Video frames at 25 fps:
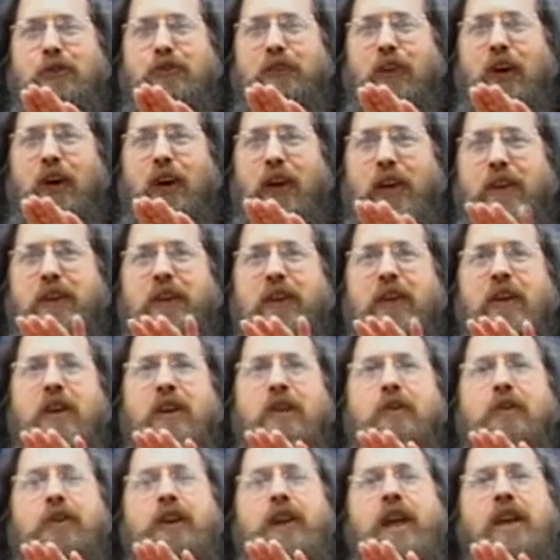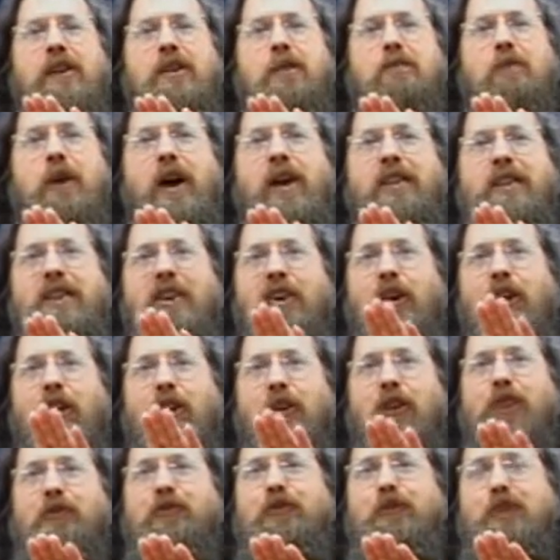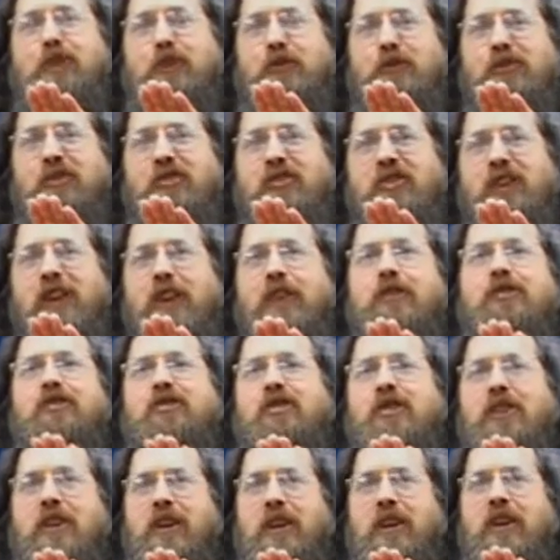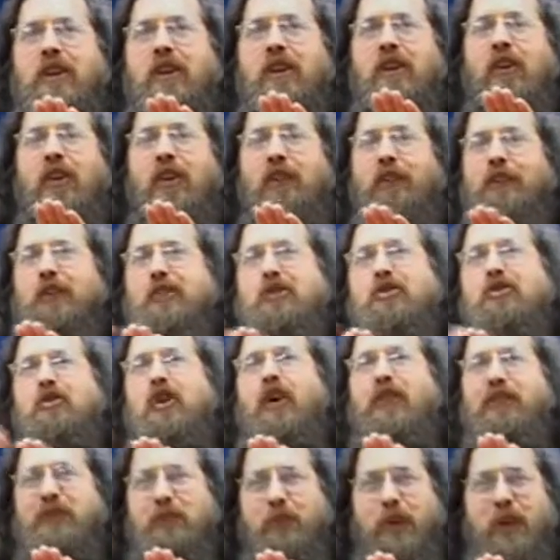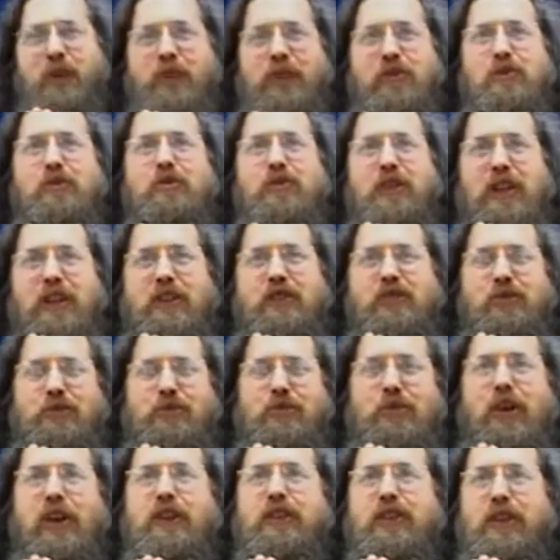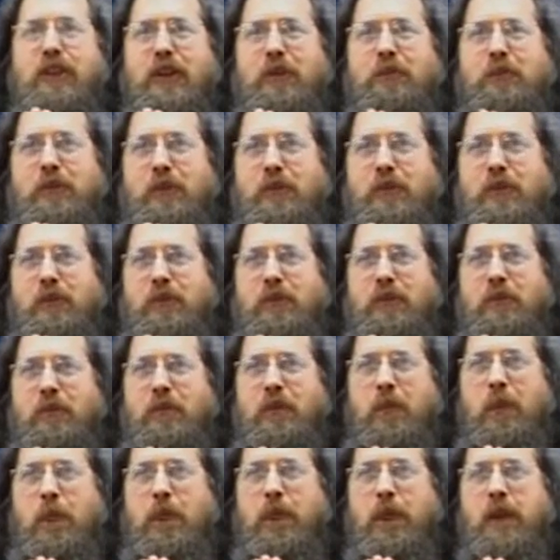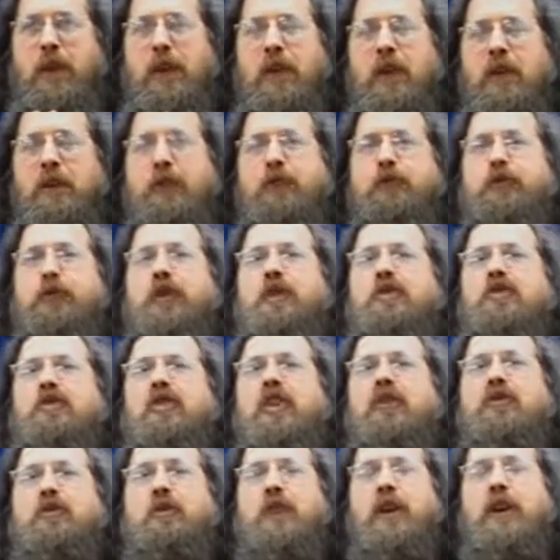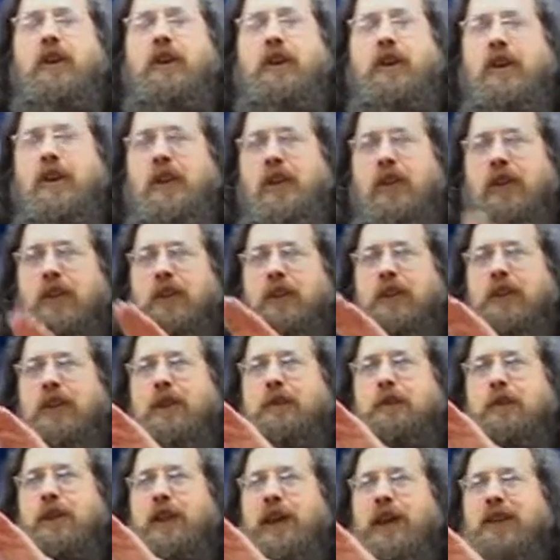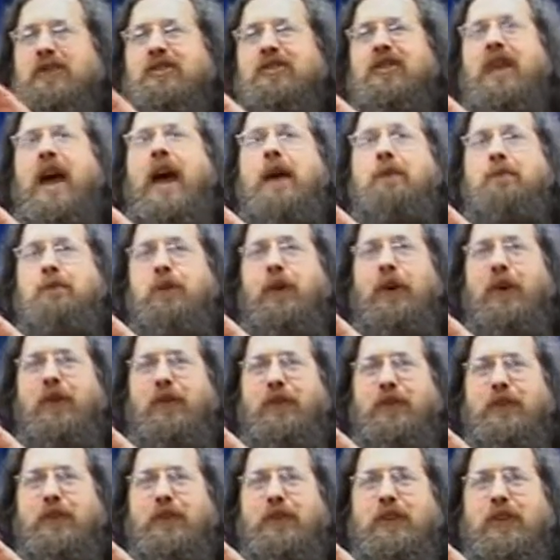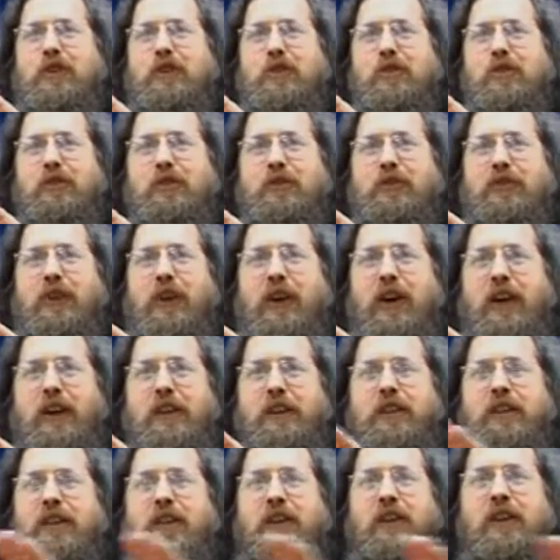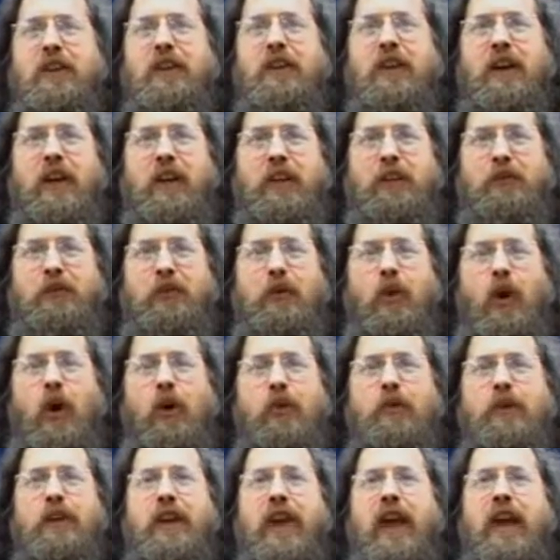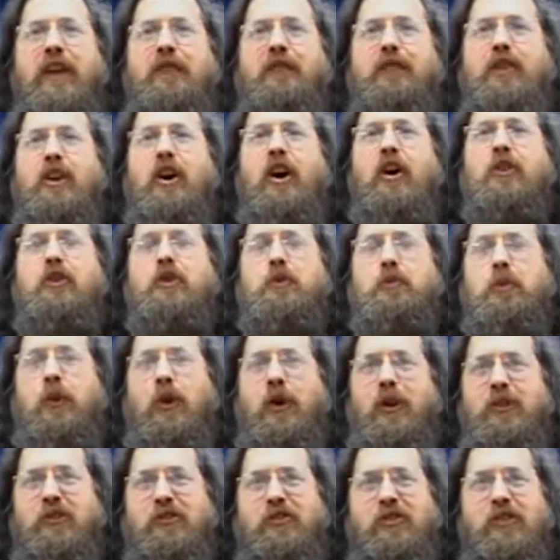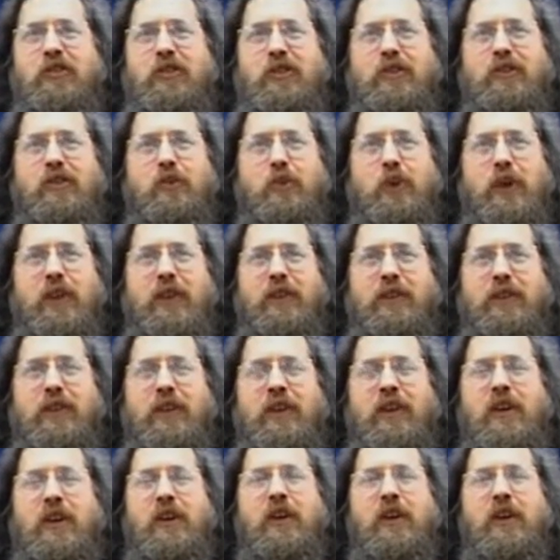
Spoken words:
divide, created by the artificial scarcity of the software you need to run the computer. Free software eliminates that part of the digital divide. And if you only have the other parts to deal with,